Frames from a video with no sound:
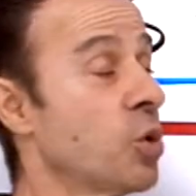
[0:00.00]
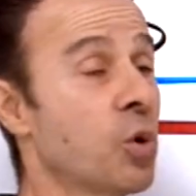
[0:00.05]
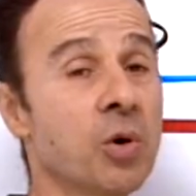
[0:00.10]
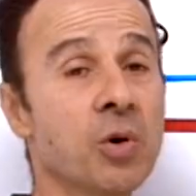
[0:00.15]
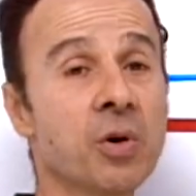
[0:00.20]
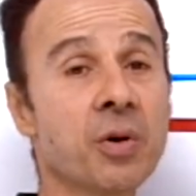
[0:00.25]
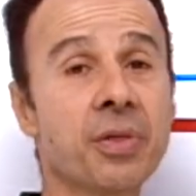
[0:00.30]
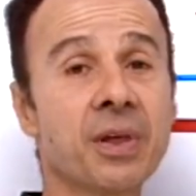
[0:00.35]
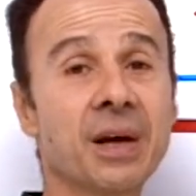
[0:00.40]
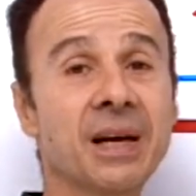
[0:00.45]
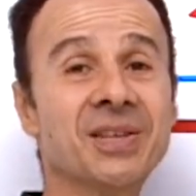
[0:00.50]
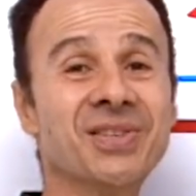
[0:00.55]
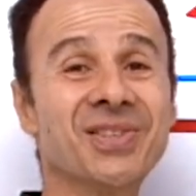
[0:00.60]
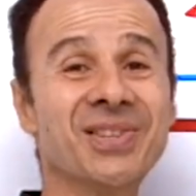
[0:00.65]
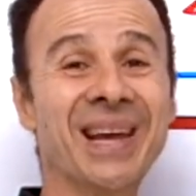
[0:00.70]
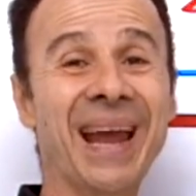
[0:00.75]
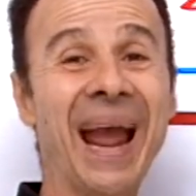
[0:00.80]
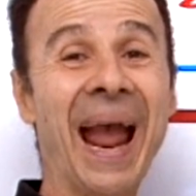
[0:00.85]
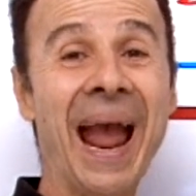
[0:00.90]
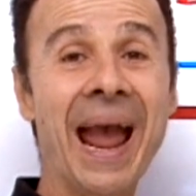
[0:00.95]
north. It's
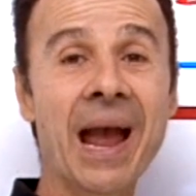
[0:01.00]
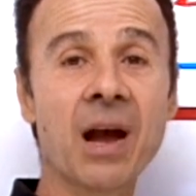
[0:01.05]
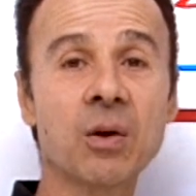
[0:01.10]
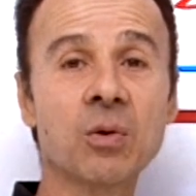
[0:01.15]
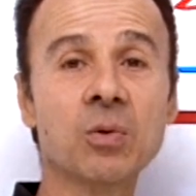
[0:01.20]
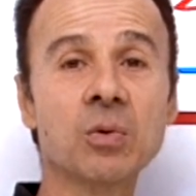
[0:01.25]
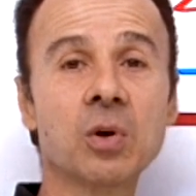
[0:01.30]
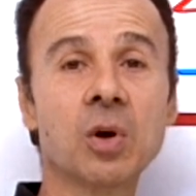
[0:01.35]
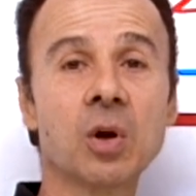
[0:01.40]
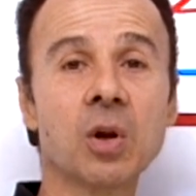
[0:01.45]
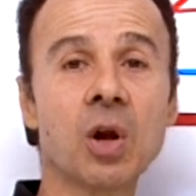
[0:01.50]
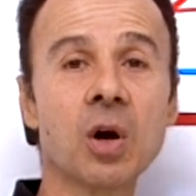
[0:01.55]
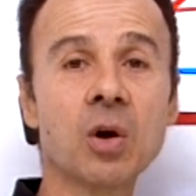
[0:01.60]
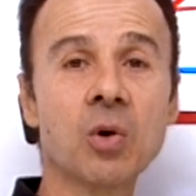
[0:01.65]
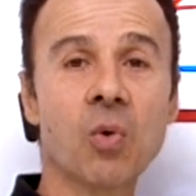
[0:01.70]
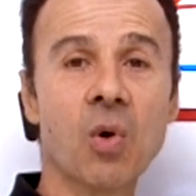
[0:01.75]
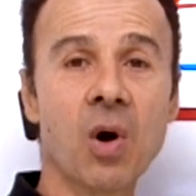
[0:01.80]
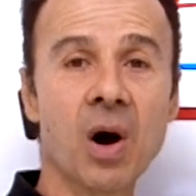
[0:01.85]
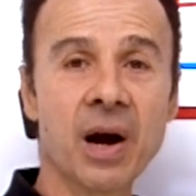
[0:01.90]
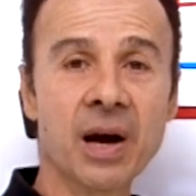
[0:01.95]
the angle
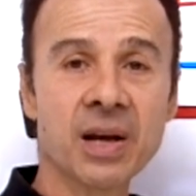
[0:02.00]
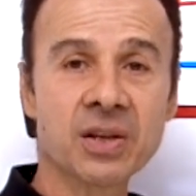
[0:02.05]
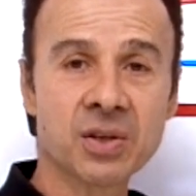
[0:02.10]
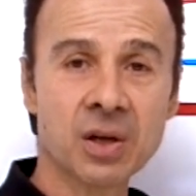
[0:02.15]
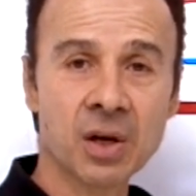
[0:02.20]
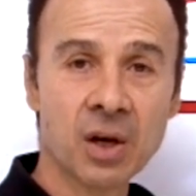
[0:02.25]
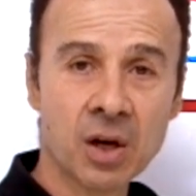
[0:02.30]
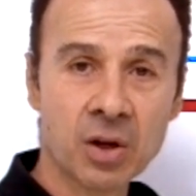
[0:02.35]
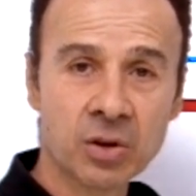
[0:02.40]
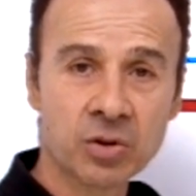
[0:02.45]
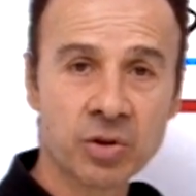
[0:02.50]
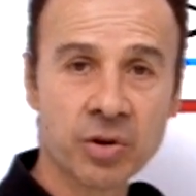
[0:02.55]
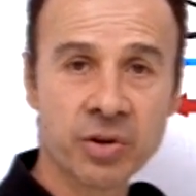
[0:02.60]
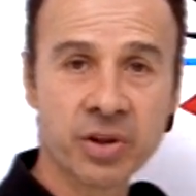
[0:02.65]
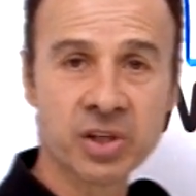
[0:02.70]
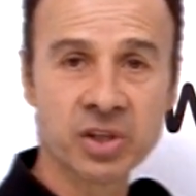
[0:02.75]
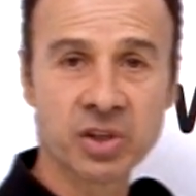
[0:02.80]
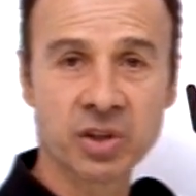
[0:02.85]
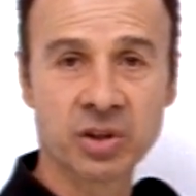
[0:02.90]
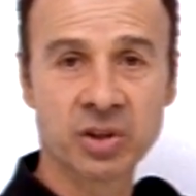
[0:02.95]
clockwise to
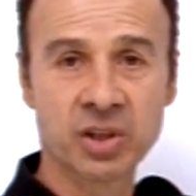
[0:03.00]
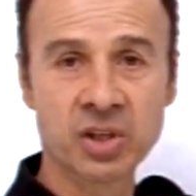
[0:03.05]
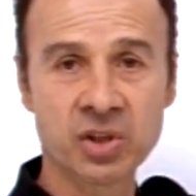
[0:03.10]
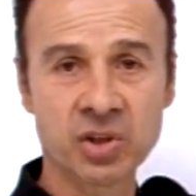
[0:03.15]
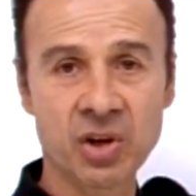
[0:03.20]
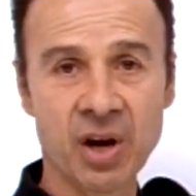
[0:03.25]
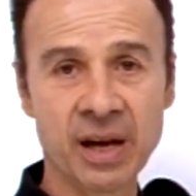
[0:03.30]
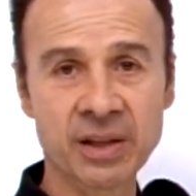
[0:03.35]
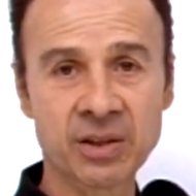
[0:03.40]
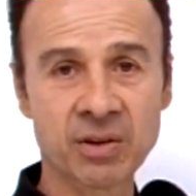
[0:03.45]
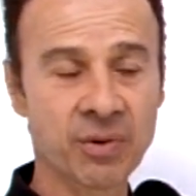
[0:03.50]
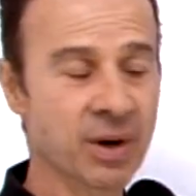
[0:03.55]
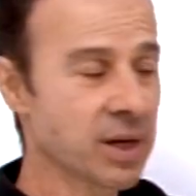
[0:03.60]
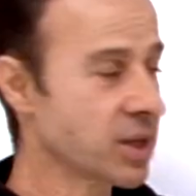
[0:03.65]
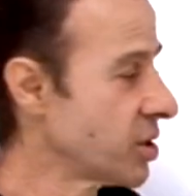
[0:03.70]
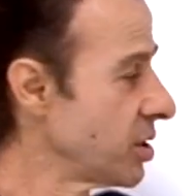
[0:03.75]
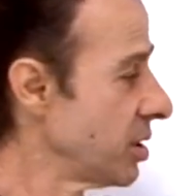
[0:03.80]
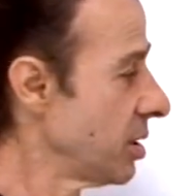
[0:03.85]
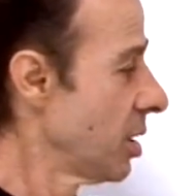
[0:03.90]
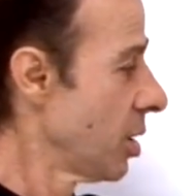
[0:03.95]
this desired
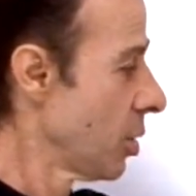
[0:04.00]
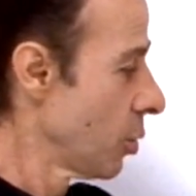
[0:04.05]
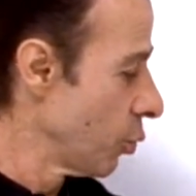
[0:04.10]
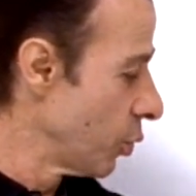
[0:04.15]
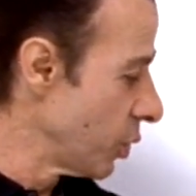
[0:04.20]
direction,